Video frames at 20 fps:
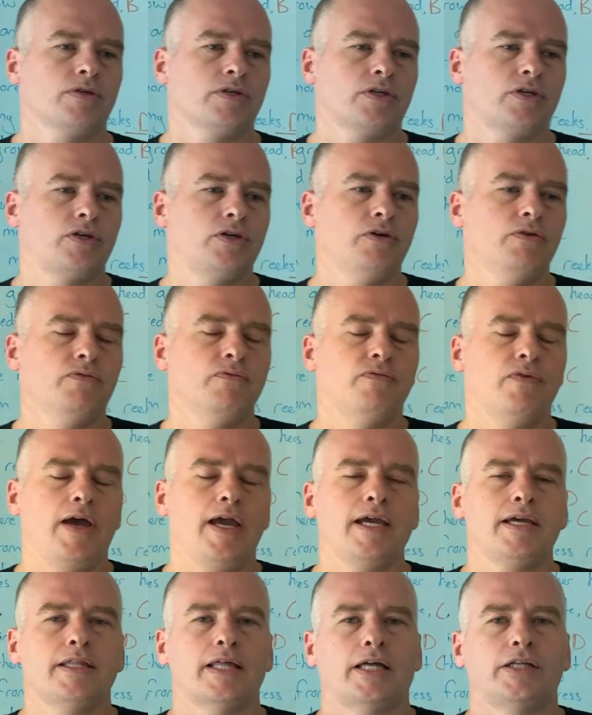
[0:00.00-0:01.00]

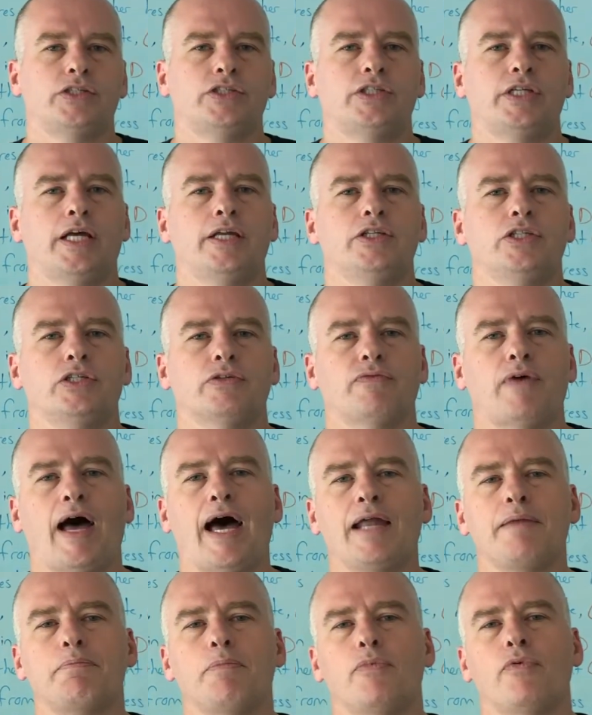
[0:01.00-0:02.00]
convey that sense of
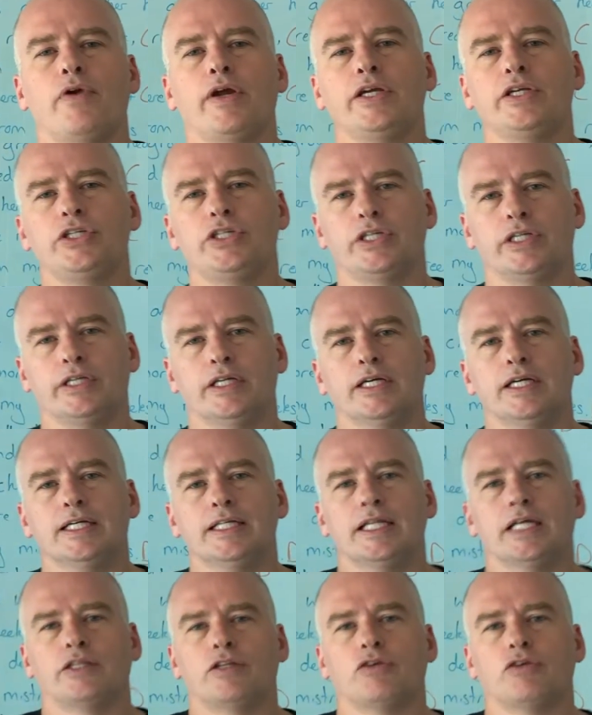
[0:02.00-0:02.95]
admiration that the